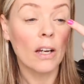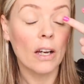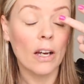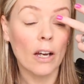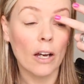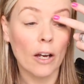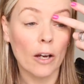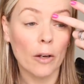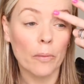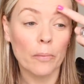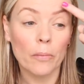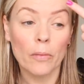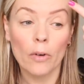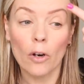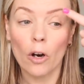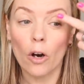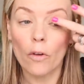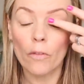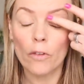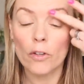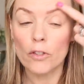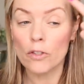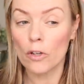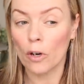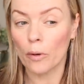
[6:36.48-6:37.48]
on
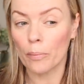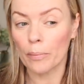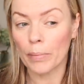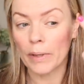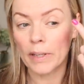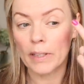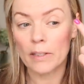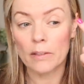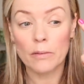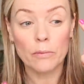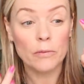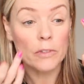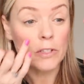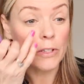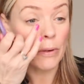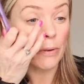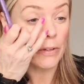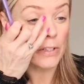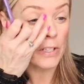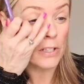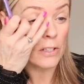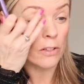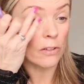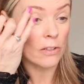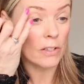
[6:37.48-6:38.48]
the top bit so
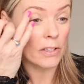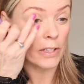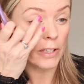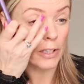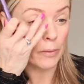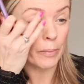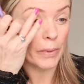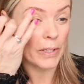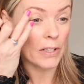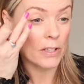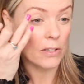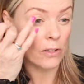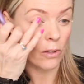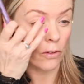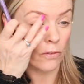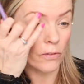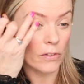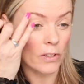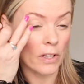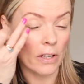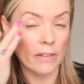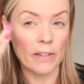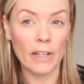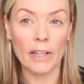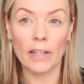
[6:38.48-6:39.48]
it just looks a little bit
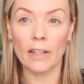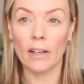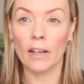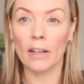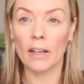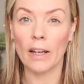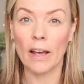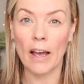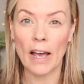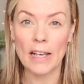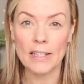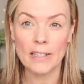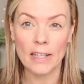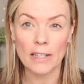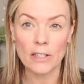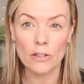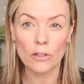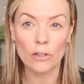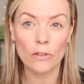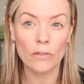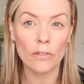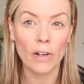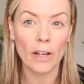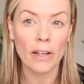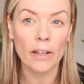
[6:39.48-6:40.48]
softer, and then it kind of has that
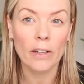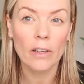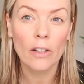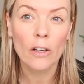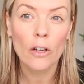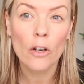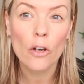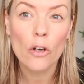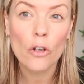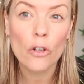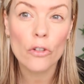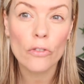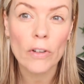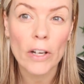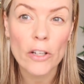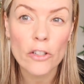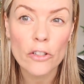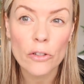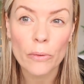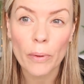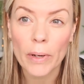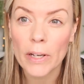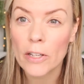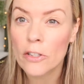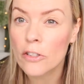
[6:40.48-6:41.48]
sort of like
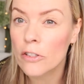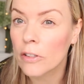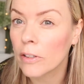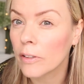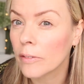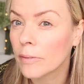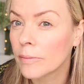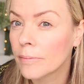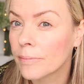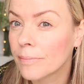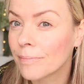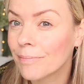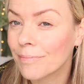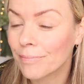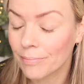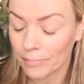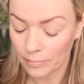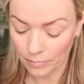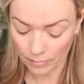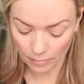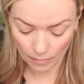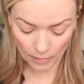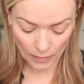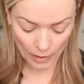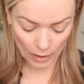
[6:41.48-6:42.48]
graduation
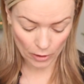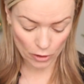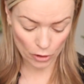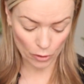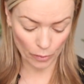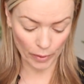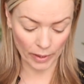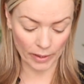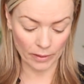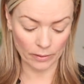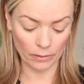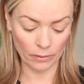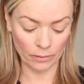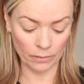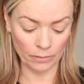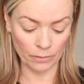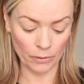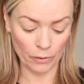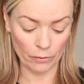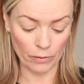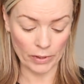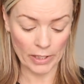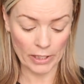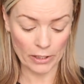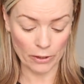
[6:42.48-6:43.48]
to it.
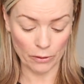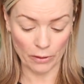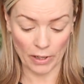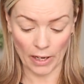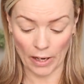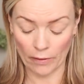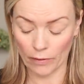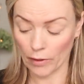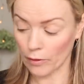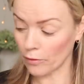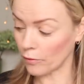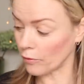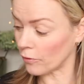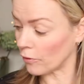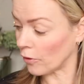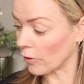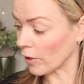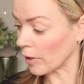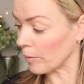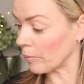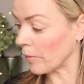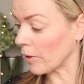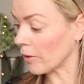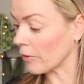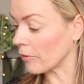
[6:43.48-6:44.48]
I really do have a
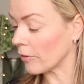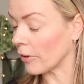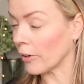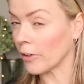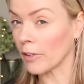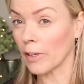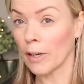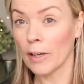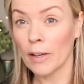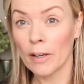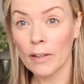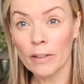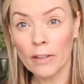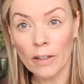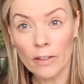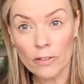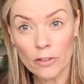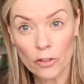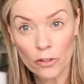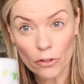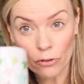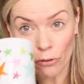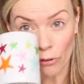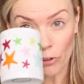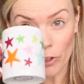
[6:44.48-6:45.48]
frog in my throat. Then
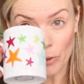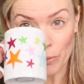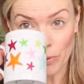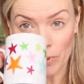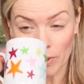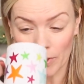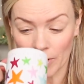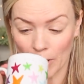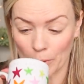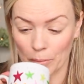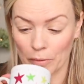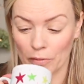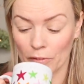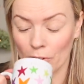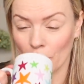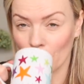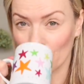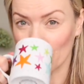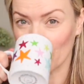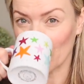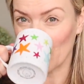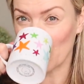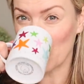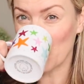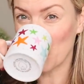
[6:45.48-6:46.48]
to join you with a cup of
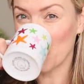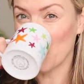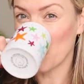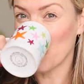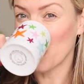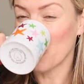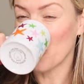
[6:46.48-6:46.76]
coffee.